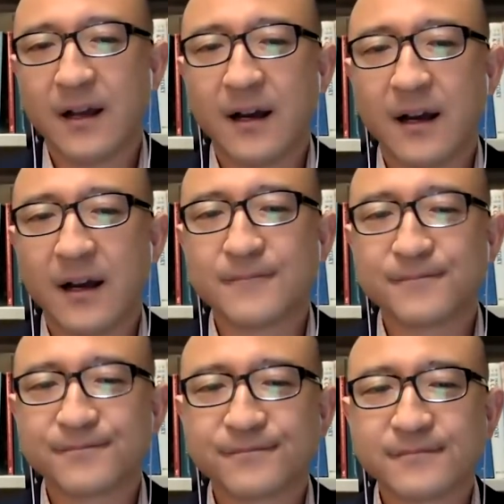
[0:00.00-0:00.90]

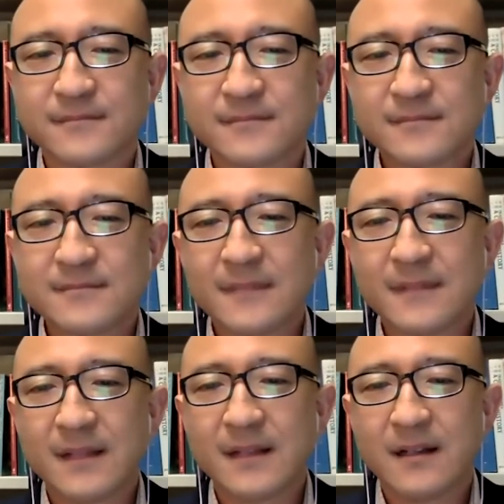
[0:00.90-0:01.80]

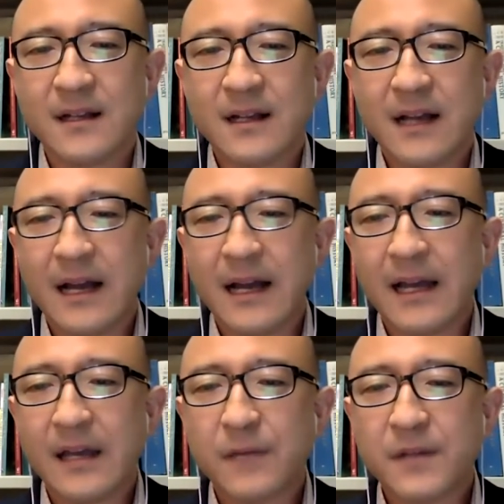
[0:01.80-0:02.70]

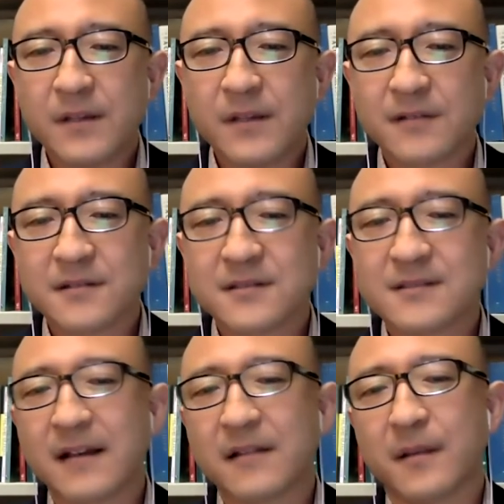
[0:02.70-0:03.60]
If we talk to the
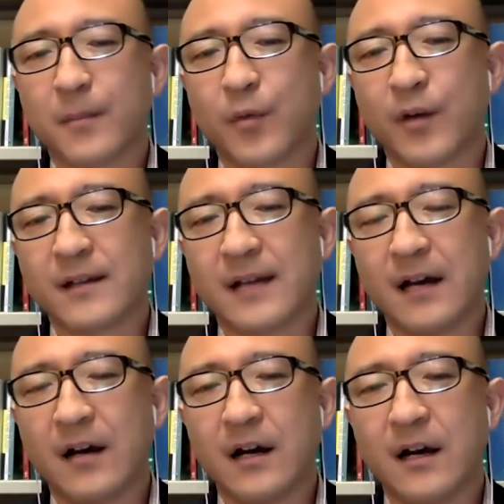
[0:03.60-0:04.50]
second point,
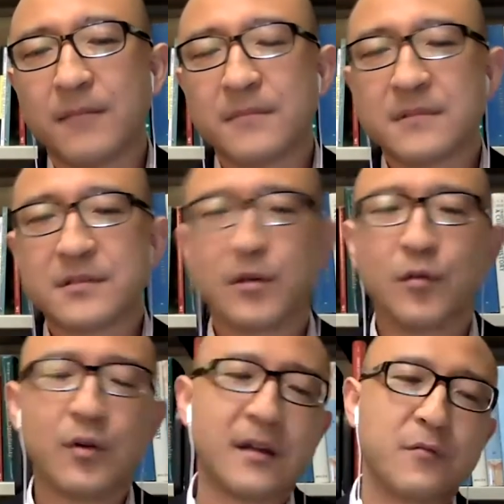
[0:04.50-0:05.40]

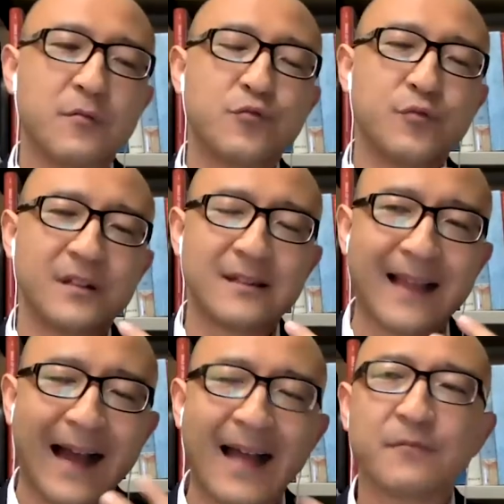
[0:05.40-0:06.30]

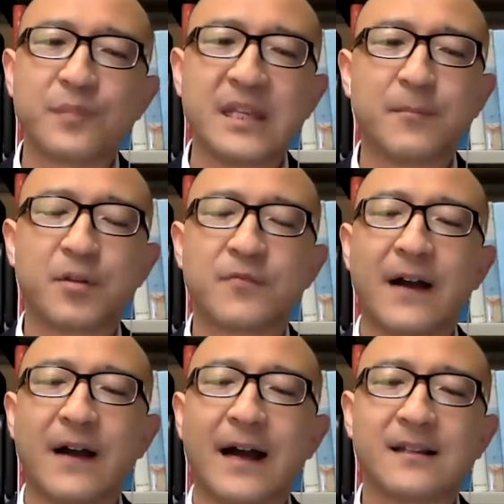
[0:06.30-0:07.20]
not being
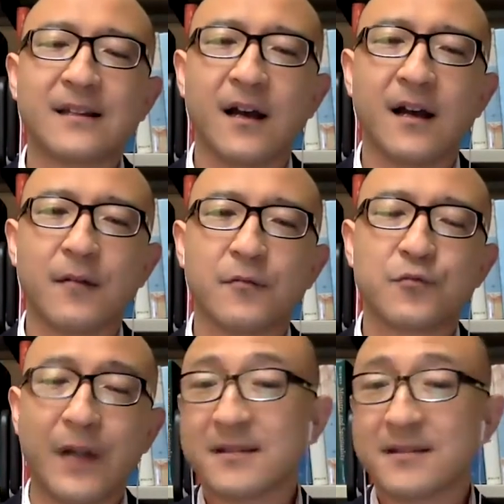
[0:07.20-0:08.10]
provided
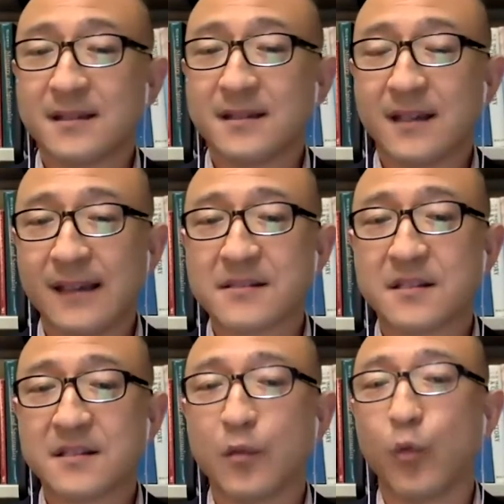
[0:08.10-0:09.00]
race is
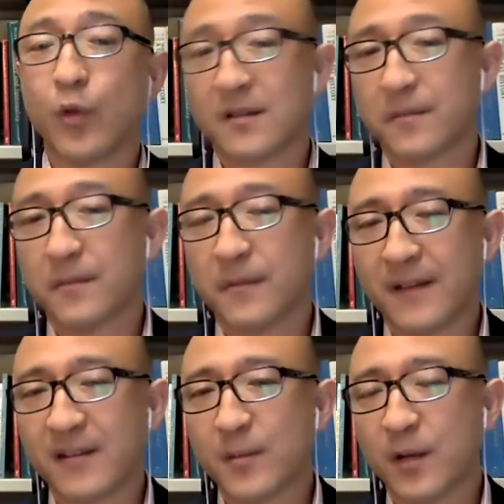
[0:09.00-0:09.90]
actually one of the
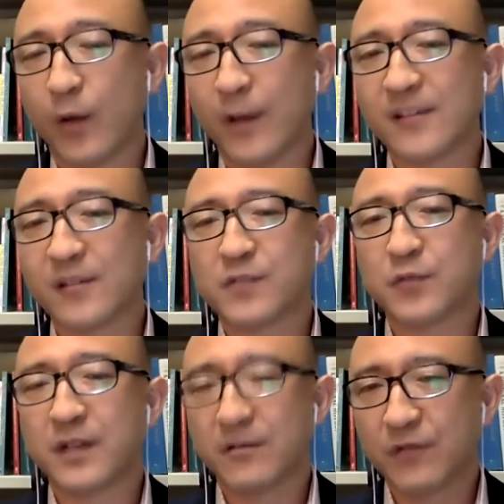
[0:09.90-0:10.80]
fundamental ways in which
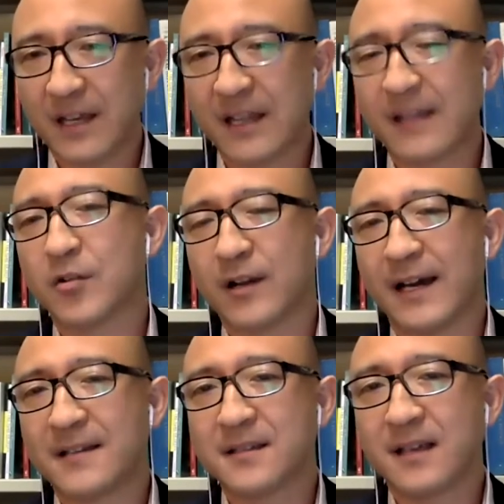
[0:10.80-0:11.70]
we
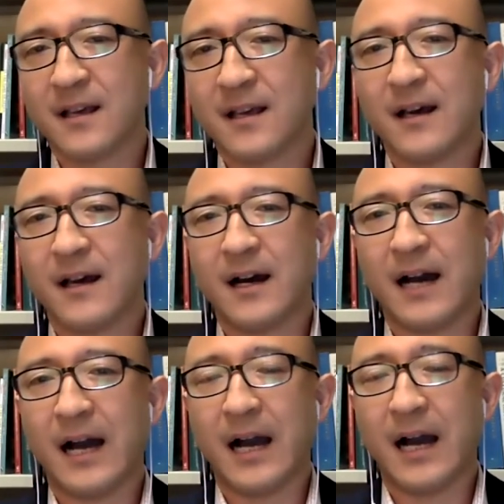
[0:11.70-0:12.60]
internalize
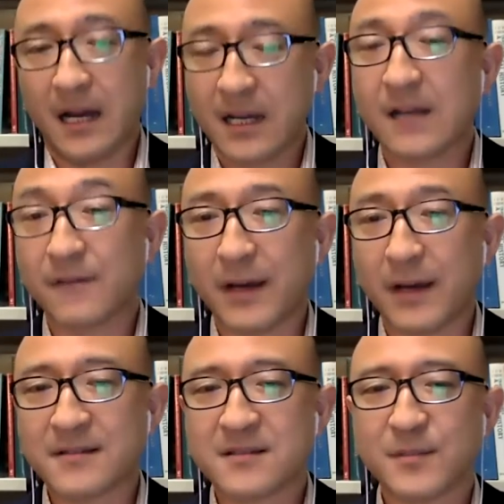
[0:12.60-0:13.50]
a kind of a
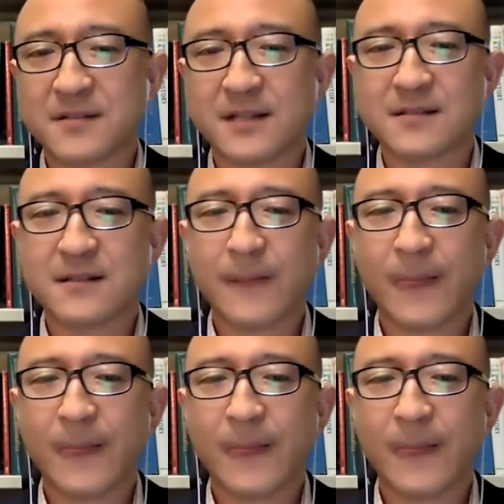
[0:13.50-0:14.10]
racism in a sense.